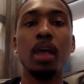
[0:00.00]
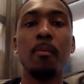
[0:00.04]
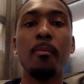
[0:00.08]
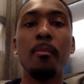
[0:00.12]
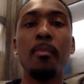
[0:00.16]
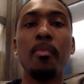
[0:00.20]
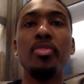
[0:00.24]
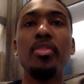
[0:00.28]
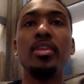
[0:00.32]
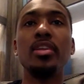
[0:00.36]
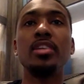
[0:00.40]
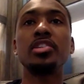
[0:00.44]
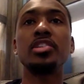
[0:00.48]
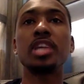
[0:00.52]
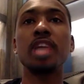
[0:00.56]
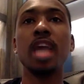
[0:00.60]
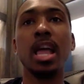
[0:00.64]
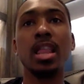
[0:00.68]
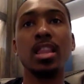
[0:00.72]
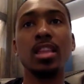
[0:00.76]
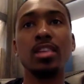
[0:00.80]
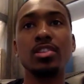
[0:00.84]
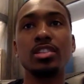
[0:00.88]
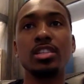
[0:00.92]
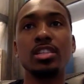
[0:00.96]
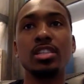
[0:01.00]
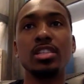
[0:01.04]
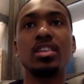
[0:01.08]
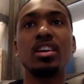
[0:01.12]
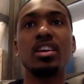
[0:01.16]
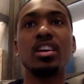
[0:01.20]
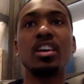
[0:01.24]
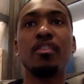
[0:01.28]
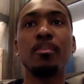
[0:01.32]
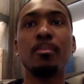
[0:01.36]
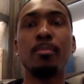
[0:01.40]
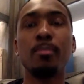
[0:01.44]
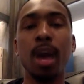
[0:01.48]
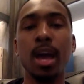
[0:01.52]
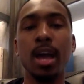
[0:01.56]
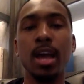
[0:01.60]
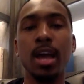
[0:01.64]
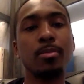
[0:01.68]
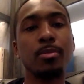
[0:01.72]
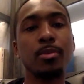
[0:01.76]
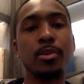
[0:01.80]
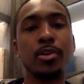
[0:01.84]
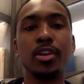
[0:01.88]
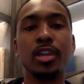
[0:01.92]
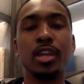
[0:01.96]
the challenges of my
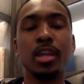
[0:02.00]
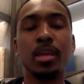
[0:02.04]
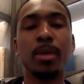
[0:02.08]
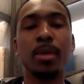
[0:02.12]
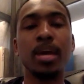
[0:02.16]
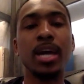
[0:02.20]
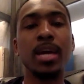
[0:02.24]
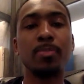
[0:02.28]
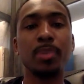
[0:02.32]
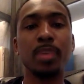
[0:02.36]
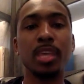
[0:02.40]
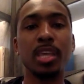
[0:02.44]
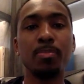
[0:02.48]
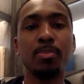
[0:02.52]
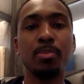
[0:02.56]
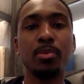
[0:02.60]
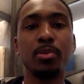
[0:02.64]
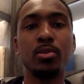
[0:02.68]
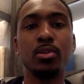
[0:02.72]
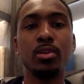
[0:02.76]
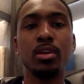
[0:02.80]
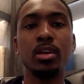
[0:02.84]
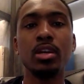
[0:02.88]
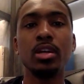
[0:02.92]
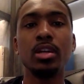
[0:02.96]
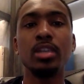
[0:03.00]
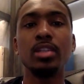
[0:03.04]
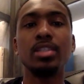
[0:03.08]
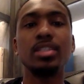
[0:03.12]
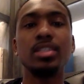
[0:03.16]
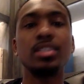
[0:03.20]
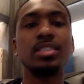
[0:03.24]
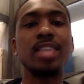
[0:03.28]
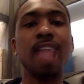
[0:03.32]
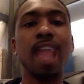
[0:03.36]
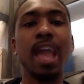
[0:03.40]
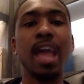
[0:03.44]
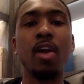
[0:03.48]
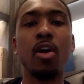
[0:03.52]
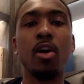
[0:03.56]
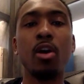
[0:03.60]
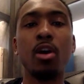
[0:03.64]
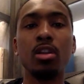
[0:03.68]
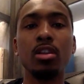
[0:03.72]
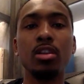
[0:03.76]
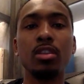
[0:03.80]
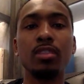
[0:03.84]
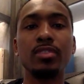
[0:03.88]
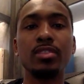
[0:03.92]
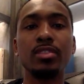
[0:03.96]
community and my people does not
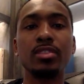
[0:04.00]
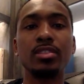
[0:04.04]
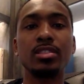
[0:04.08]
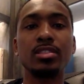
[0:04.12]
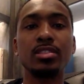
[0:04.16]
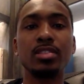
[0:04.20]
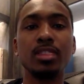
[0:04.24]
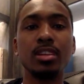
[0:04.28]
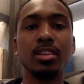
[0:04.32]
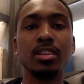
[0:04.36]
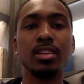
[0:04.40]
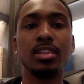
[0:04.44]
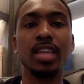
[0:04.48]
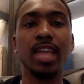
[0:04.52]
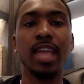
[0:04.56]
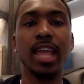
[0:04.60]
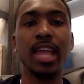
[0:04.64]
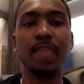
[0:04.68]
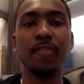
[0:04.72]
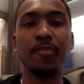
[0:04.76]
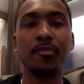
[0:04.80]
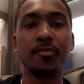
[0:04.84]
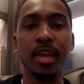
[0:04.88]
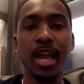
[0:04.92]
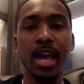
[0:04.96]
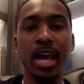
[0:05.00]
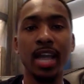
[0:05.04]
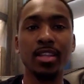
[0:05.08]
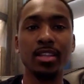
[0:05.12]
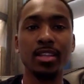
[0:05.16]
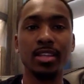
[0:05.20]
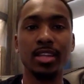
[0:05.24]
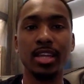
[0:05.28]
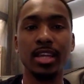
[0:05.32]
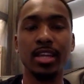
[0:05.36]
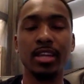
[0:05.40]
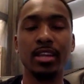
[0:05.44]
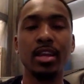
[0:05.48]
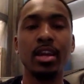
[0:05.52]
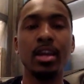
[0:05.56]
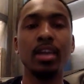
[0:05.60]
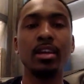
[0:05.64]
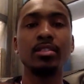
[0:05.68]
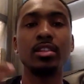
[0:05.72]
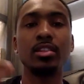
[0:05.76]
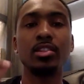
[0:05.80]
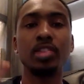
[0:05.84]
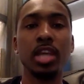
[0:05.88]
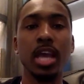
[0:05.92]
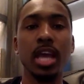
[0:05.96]
all of a sudden invalidate
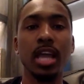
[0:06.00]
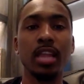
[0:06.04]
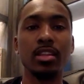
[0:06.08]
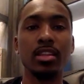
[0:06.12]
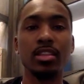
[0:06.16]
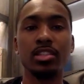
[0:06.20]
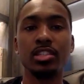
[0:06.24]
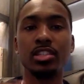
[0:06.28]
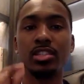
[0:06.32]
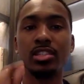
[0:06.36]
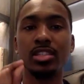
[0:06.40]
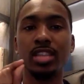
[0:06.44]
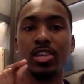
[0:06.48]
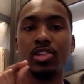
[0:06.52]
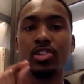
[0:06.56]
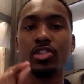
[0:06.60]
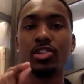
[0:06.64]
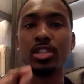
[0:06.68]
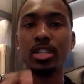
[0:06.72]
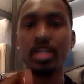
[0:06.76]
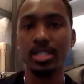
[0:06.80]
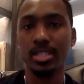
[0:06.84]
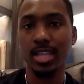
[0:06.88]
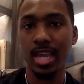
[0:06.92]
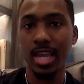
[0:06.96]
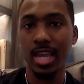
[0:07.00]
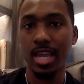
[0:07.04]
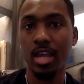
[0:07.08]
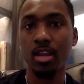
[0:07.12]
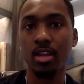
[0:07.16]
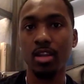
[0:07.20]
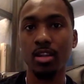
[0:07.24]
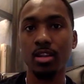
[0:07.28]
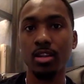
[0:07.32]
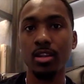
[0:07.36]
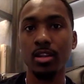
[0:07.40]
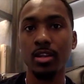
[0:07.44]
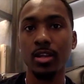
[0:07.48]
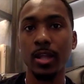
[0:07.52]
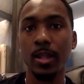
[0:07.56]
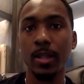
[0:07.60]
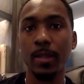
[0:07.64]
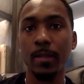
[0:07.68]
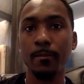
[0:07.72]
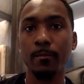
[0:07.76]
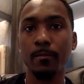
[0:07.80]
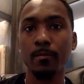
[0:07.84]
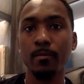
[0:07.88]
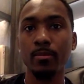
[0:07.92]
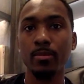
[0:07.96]
the challenges that she's had.
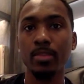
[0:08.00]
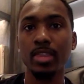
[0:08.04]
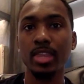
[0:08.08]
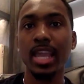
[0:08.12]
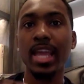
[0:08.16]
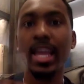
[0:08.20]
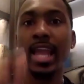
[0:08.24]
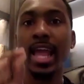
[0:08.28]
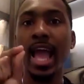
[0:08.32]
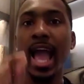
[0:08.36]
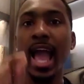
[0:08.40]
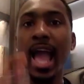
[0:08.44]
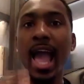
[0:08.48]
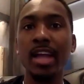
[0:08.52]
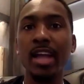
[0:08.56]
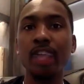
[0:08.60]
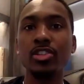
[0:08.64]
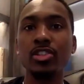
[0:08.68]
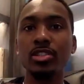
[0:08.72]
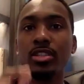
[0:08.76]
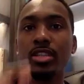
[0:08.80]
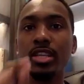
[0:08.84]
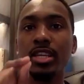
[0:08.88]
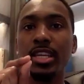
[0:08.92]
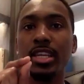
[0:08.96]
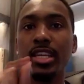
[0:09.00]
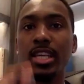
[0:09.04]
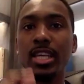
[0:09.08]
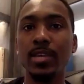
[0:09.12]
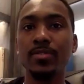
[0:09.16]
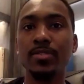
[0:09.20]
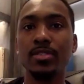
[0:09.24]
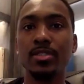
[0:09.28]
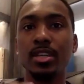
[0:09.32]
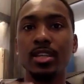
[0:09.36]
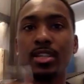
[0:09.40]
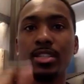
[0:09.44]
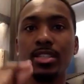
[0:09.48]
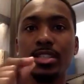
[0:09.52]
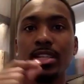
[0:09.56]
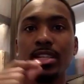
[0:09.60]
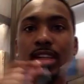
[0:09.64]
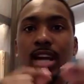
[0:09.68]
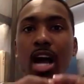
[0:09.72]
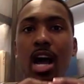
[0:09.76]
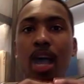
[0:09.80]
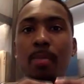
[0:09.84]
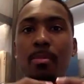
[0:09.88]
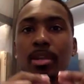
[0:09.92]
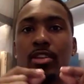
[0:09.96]
It actually gives us
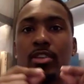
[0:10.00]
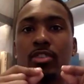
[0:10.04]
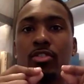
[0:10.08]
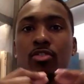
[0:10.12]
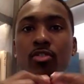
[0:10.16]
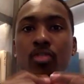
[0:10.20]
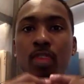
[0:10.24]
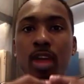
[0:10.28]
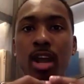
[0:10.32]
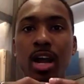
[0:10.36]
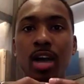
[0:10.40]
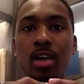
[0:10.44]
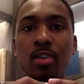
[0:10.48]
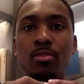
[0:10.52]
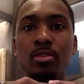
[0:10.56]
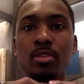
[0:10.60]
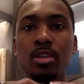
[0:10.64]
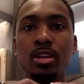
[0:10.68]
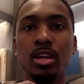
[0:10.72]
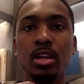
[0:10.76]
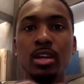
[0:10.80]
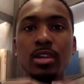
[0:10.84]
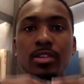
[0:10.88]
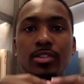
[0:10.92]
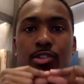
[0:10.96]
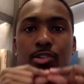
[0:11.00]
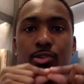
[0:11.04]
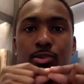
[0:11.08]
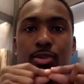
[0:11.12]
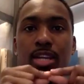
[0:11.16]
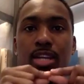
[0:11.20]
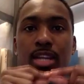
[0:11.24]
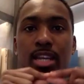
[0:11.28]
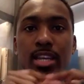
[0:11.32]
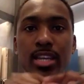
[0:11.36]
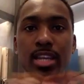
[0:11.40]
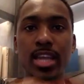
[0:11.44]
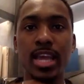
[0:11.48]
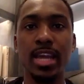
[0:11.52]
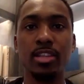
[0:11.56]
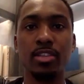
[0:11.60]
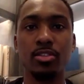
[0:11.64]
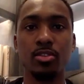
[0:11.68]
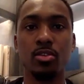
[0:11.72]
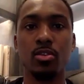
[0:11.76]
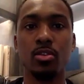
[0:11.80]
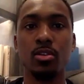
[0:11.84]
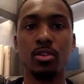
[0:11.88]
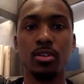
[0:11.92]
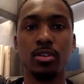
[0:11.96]
common ground to connect
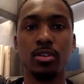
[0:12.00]
on